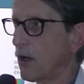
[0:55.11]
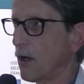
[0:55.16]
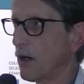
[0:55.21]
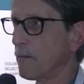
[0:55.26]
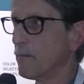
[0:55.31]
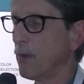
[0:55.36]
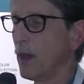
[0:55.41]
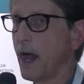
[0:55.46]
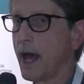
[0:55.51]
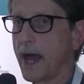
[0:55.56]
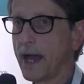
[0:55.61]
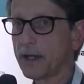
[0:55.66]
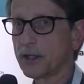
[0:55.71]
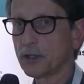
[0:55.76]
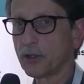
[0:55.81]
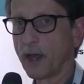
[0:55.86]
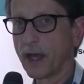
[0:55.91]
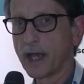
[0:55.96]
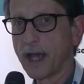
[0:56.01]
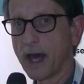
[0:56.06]
are black,
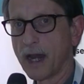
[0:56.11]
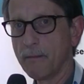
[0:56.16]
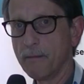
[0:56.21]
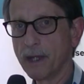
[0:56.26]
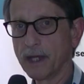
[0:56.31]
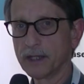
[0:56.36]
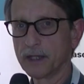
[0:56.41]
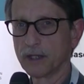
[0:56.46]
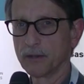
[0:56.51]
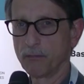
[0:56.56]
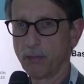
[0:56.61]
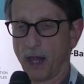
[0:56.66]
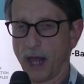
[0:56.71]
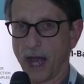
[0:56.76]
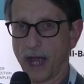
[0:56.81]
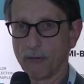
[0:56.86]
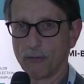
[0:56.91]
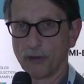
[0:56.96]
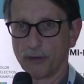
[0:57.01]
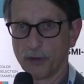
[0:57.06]
so that kind of mixes
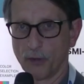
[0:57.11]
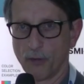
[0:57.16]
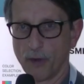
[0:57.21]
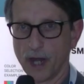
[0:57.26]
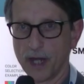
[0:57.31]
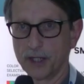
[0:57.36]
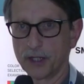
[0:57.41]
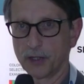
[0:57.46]
black with the red,